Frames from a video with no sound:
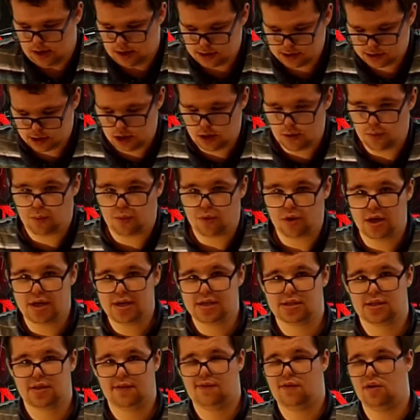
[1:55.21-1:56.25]
So what
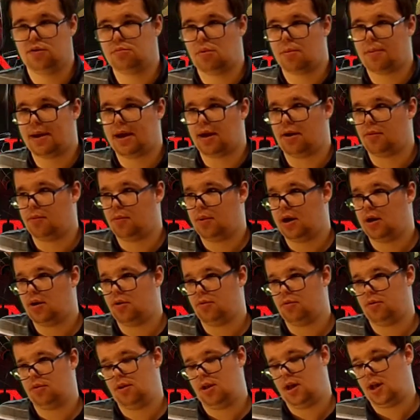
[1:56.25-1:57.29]
is the film about?
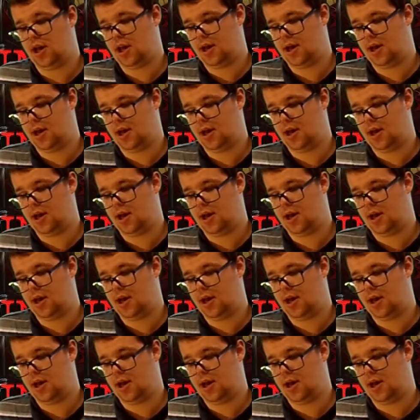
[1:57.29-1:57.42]
Well,